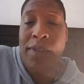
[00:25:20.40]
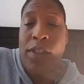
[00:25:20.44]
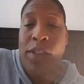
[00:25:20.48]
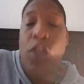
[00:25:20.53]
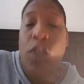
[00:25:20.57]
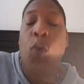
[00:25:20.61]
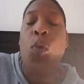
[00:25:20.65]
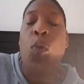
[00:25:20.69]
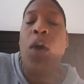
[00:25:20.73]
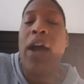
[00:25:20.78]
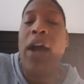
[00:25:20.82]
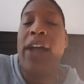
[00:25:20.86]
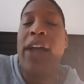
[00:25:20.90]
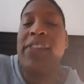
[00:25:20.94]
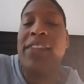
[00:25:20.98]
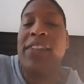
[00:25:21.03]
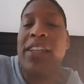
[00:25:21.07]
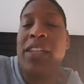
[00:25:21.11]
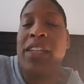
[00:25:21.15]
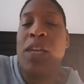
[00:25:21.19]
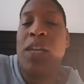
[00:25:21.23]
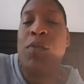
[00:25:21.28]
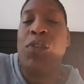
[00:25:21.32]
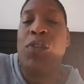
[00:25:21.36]
The ones
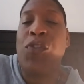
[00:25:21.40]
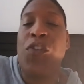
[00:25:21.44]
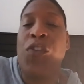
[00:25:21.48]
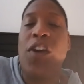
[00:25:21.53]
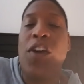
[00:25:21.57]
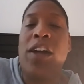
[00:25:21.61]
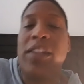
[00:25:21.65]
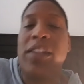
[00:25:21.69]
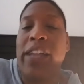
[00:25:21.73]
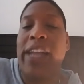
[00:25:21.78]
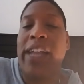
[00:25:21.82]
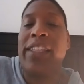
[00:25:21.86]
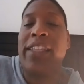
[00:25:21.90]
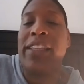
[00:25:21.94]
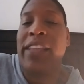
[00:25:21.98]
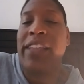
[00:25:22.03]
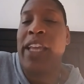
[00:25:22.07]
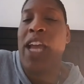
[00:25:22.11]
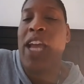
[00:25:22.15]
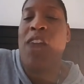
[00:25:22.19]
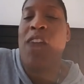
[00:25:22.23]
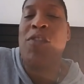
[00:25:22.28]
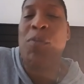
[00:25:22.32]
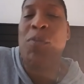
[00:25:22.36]
that never felt like that
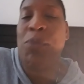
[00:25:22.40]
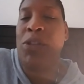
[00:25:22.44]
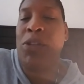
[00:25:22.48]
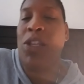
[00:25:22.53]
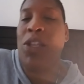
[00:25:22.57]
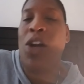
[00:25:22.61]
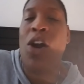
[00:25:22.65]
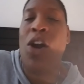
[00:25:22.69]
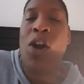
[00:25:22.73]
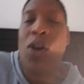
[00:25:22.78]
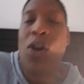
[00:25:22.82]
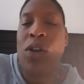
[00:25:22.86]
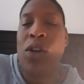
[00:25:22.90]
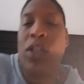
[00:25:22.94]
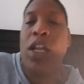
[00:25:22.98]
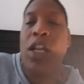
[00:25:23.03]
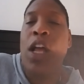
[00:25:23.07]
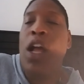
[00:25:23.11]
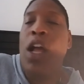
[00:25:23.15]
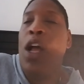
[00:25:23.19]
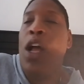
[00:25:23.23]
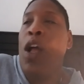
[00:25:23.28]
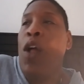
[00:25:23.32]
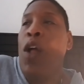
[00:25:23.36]
they ever belonged.
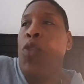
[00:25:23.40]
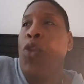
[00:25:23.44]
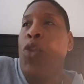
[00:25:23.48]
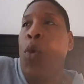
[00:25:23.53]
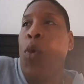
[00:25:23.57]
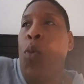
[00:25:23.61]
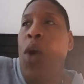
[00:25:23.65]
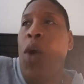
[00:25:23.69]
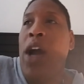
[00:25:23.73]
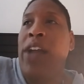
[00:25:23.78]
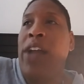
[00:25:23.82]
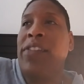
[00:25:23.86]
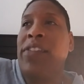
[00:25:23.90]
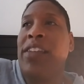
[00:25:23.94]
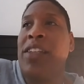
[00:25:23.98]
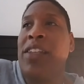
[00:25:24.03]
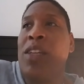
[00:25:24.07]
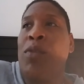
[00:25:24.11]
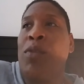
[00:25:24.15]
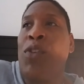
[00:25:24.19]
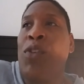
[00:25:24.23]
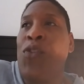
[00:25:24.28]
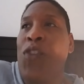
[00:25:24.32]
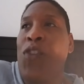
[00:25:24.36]
The ones that
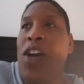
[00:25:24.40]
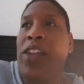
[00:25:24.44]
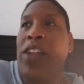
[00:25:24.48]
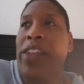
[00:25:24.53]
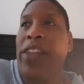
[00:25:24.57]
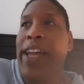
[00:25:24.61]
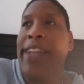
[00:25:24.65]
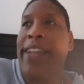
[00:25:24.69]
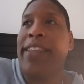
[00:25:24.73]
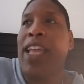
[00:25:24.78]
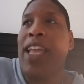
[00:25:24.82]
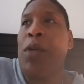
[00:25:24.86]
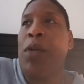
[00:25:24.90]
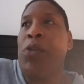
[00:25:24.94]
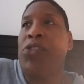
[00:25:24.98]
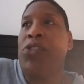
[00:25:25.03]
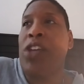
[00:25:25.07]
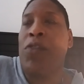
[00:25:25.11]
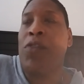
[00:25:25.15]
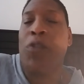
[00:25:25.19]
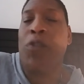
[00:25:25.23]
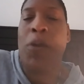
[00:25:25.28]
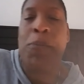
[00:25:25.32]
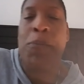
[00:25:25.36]
never felt like they was
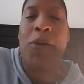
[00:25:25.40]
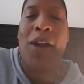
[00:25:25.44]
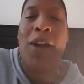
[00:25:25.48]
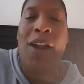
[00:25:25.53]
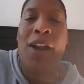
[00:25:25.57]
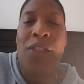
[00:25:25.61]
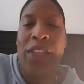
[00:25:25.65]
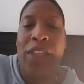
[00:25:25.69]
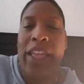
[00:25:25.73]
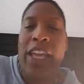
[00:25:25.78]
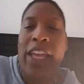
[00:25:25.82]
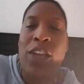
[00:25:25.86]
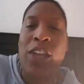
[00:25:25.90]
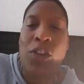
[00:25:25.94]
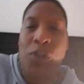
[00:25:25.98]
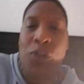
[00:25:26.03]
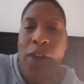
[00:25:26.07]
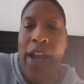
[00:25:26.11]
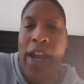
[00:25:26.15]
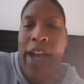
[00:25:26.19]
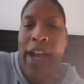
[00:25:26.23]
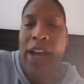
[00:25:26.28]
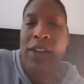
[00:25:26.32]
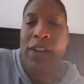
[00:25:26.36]
ever a part of the in
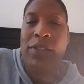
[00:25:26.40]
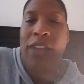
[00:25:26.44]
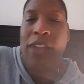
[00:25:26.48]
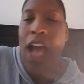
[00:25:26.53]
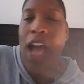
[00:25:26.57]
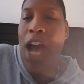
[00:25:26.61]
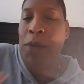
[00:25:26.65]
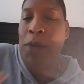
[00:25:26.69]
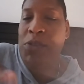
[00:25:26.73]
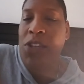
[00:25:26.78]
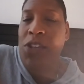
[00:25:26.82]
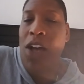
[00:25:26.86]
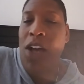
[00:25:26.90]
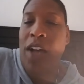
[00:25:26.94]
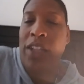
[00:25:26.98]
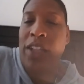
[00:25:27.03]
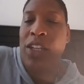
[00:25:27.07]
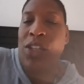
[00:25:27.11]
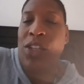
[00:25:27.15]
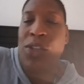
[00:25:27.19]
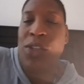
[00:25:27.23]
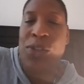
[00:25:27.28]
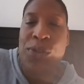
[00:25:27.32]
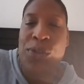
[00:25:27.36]
crowd. I'm
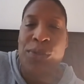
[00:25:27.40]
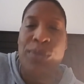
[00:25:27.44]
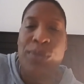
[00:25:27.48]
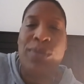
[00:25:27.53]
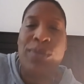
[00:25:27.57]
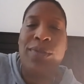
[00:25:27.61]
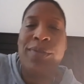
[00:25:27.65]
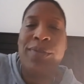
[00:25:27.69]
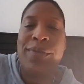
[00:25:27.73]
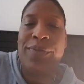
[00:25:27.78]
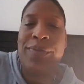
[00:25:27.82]
talking to you.